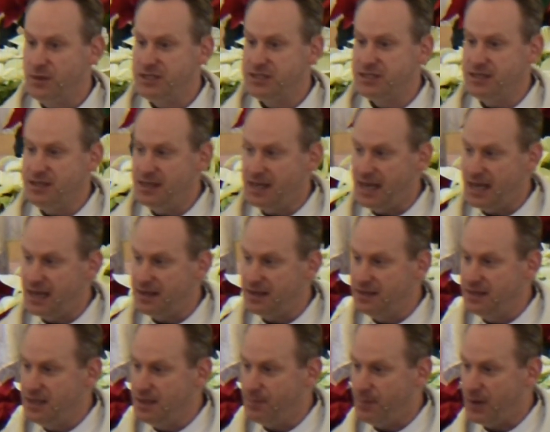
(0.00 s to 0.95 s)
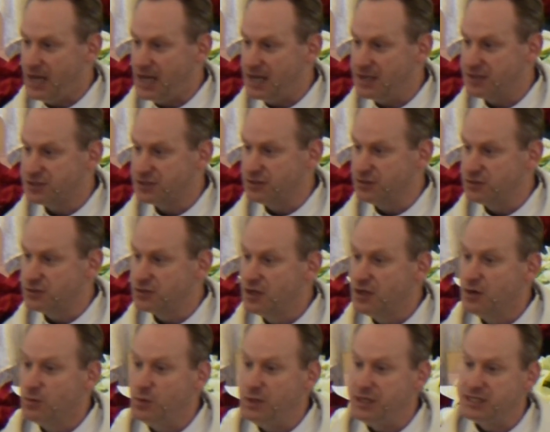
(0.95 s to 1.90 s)
We see that in the apostles.
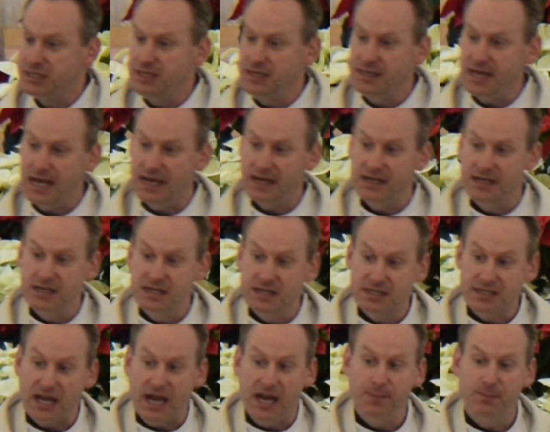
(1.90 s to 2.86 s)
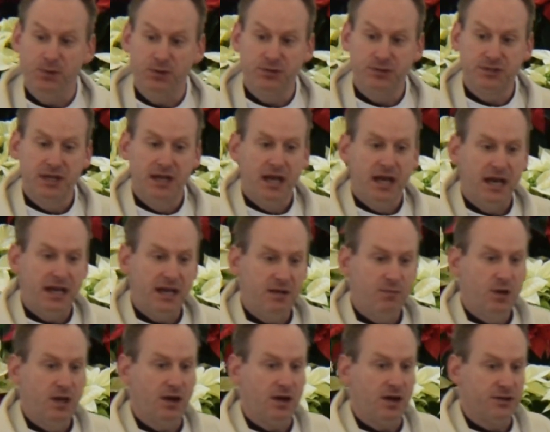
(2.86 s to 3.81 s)
We see that in the disciples. And
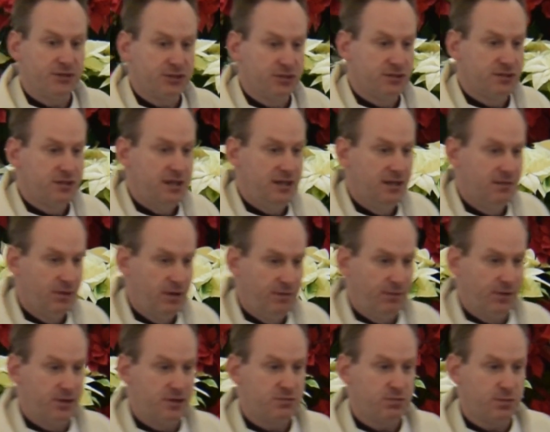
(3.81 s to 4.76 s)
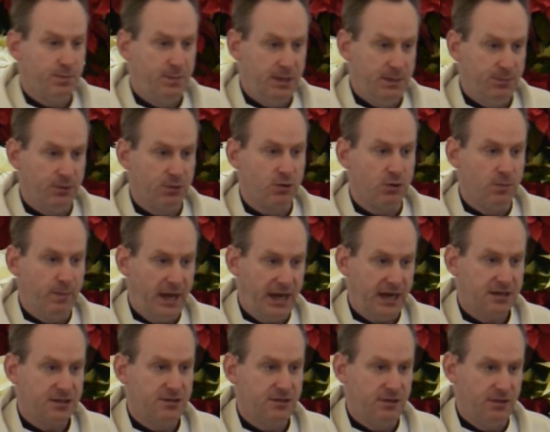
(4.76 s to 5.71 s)
then we also see the reverse, where people go
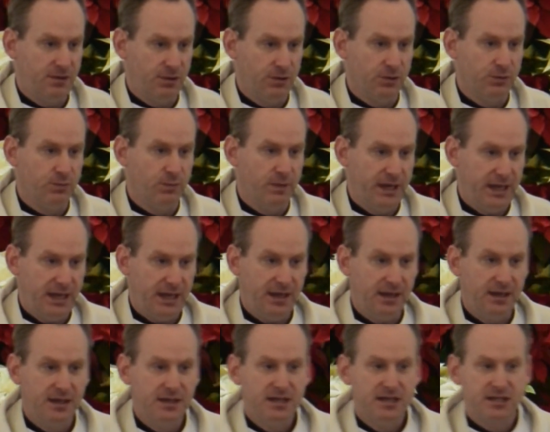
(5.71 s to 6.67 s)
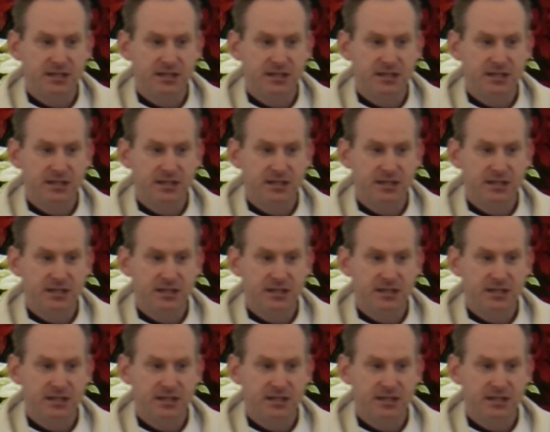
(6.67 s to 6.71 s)
back to their old way.